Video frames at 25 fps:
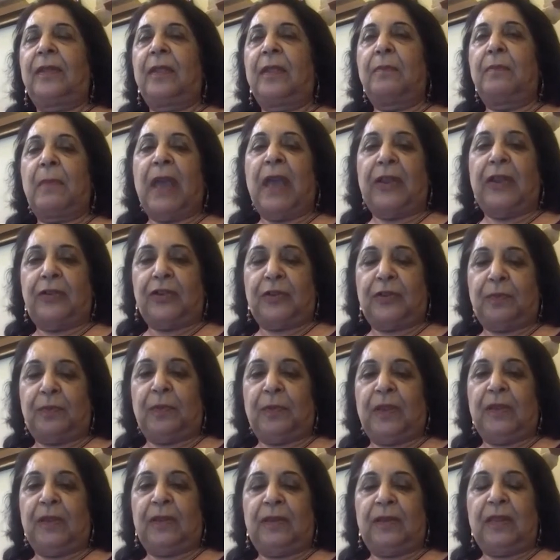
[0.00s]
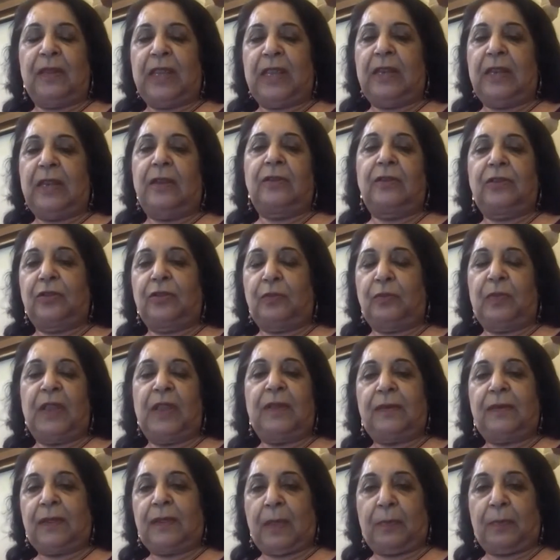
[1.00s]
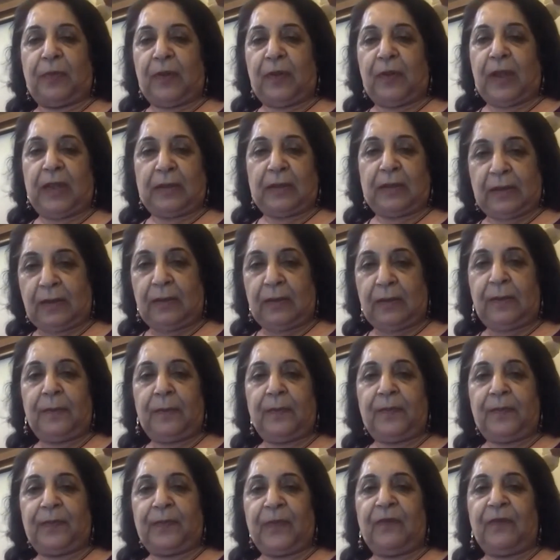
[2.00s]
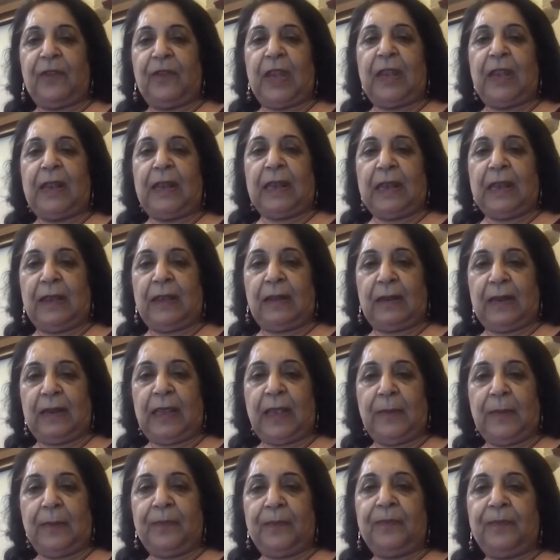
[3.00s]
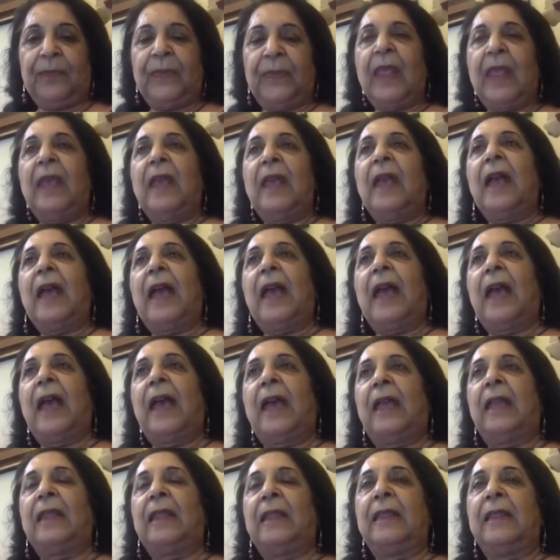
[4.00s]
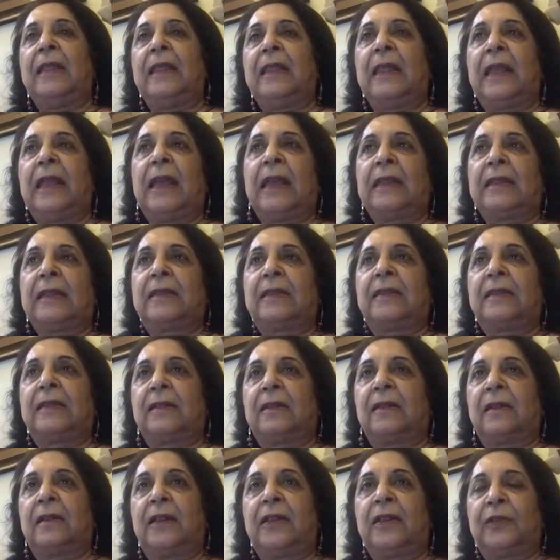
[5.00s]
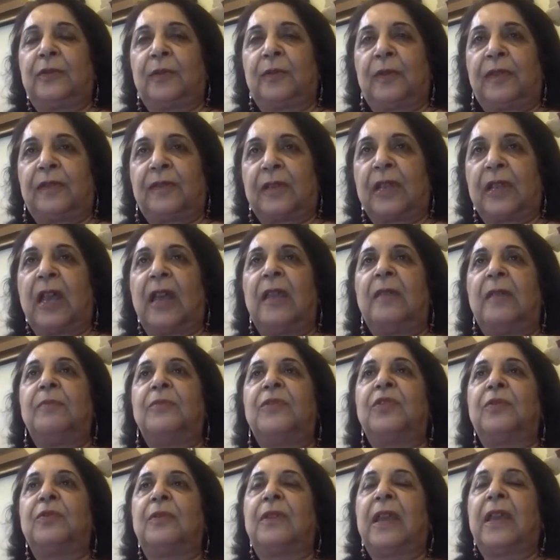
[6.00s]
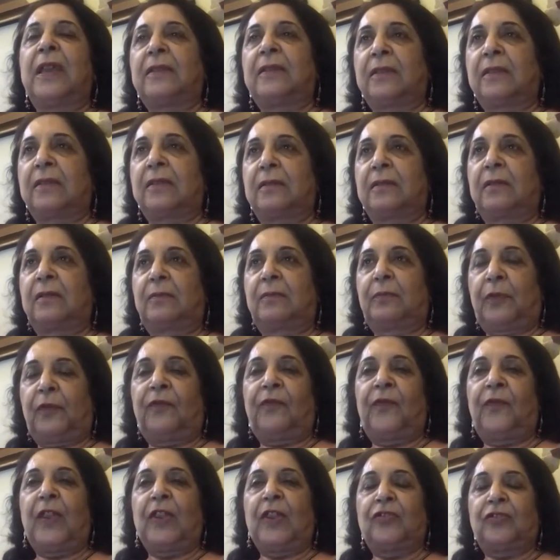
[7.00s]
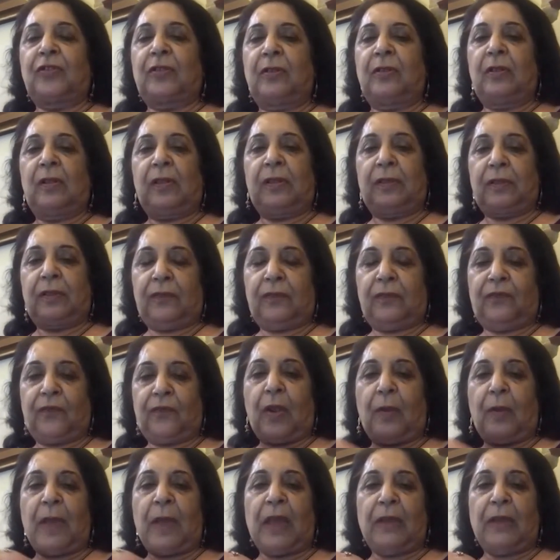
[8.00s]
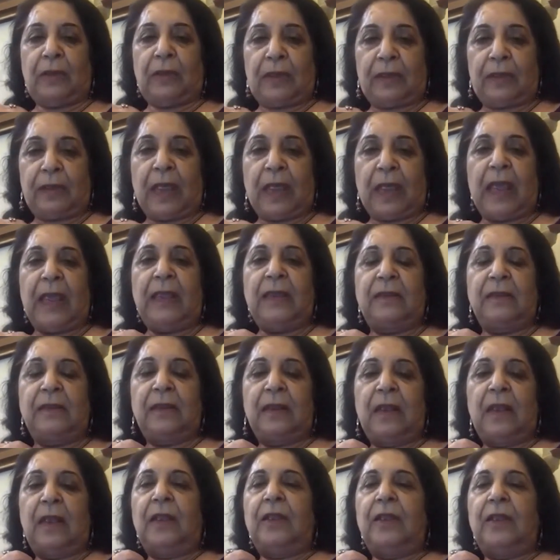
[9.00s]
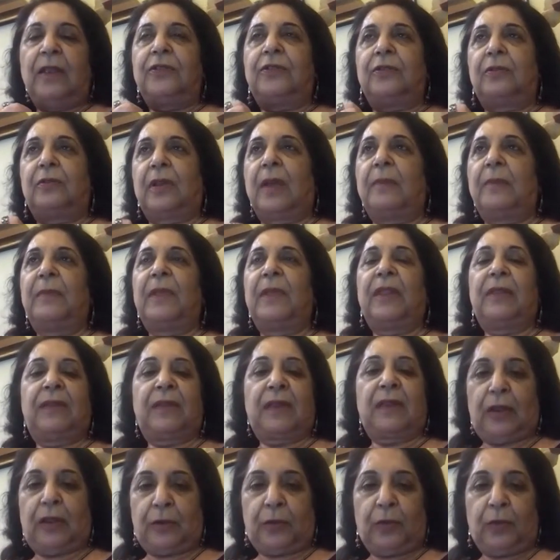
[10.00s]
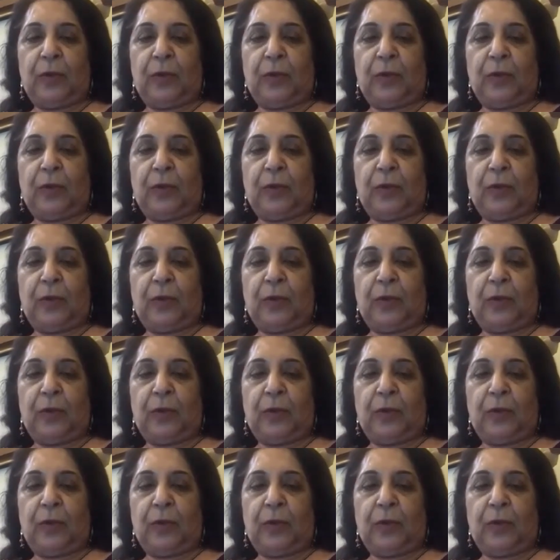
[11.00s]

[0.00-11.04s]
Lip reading: and management needed to be separated very clearly, and that it was time to get professionals from outside to come and start